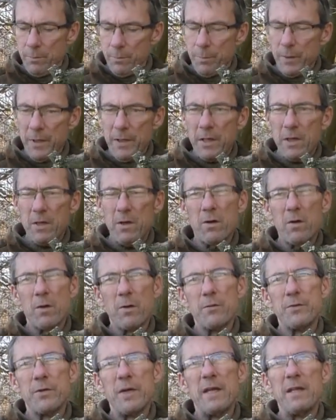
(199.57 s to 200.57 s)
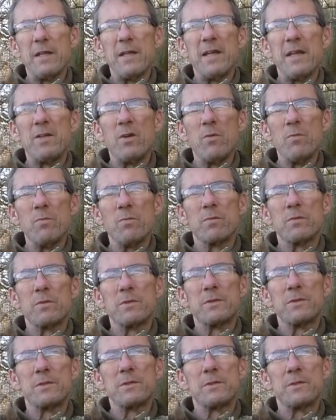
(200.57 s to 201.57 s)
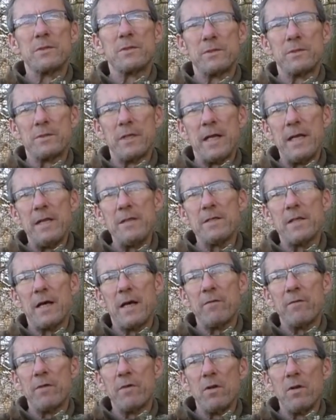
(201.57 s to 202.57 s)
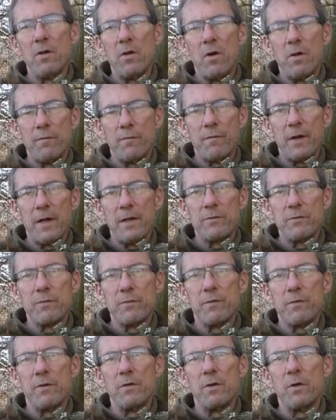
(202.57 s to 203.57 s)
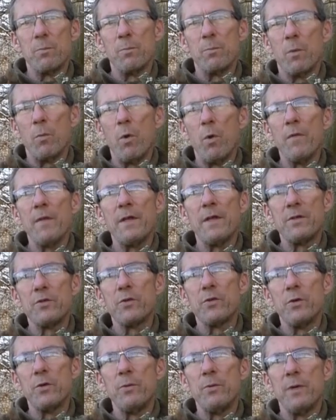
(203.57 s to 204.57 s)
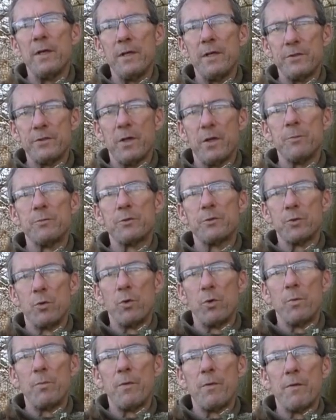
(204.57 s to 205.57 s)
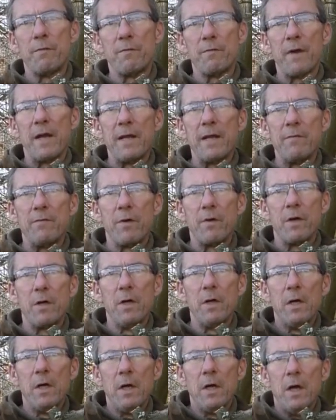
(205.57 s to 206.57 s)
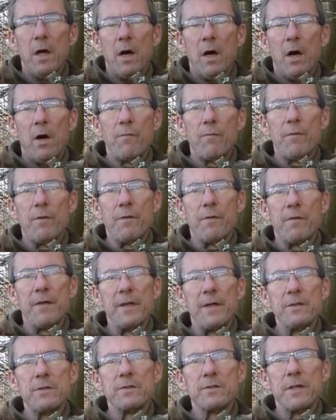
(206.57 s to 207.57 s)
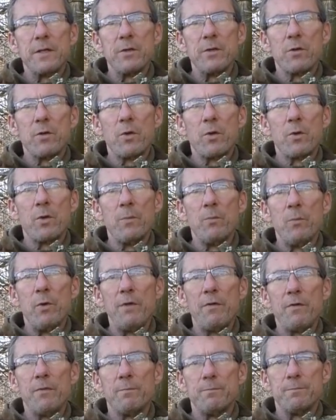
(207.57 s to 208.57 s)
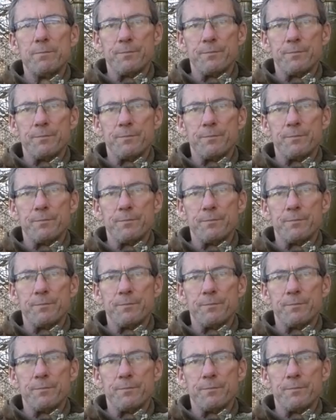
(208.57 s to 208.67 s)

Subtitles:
because they don't tend to have a lot of flavour of their own, but what they do is absorb the flavour of the things that you're cooking with.